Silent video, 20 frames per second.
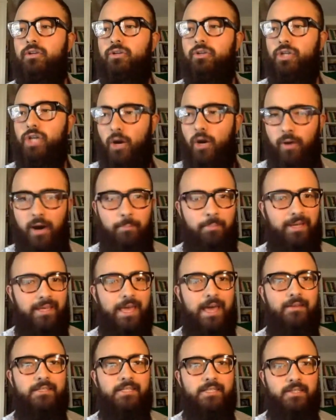go up
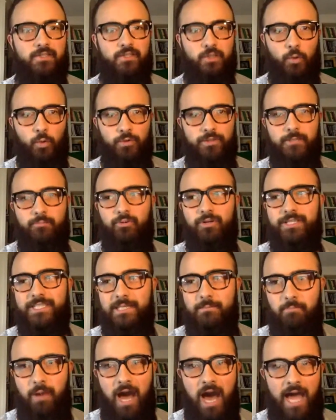against the school to
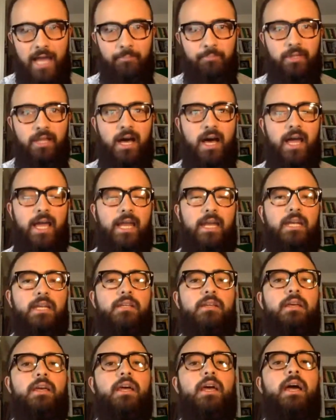prison pipeline,
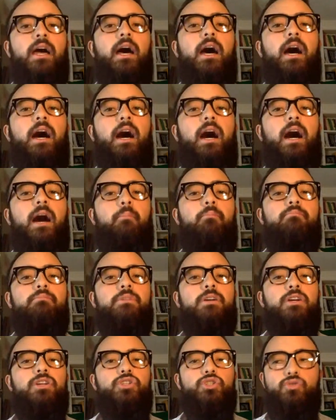
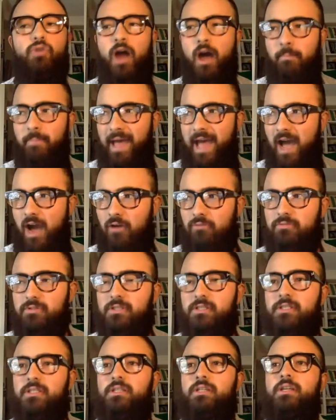
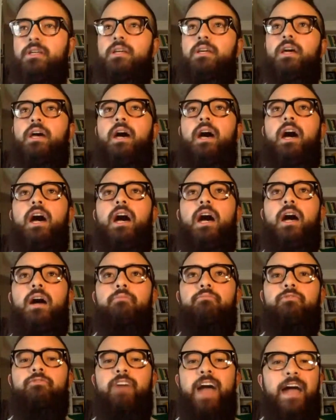dropouts,
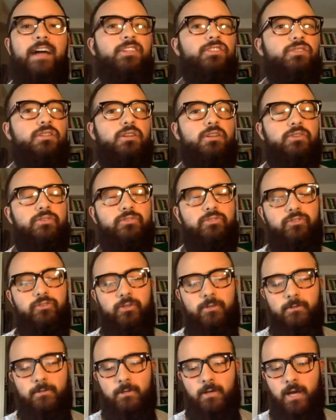
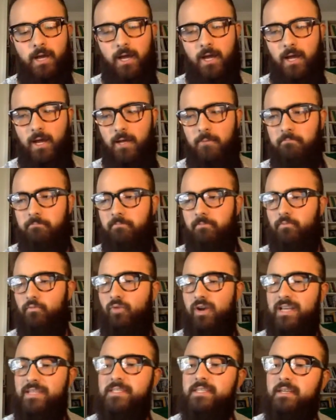factors,
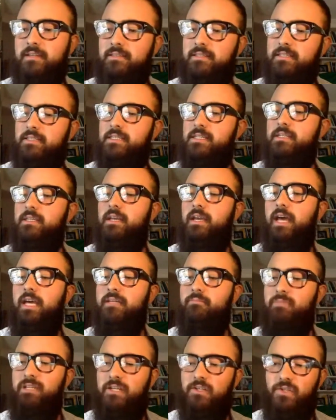racist
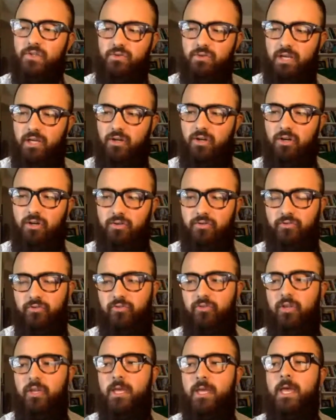
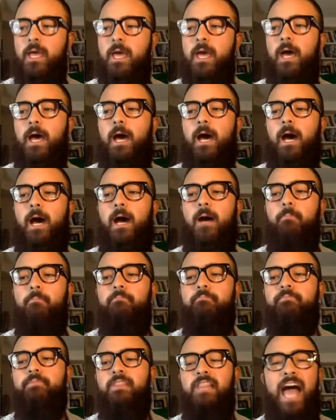administrators,
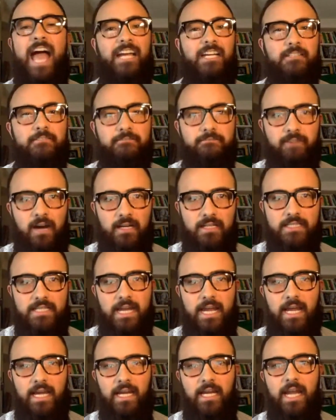lack of
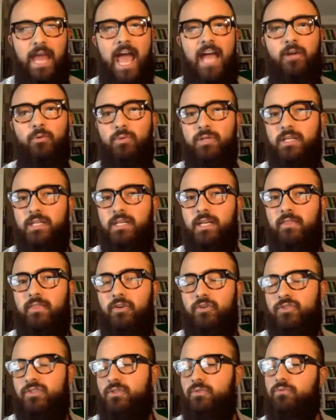funding and equity in
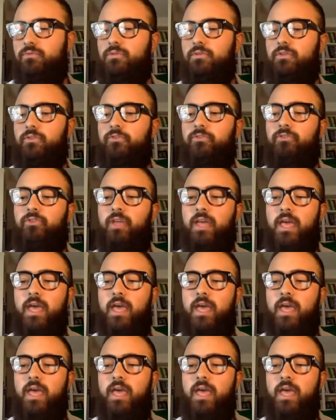their schools.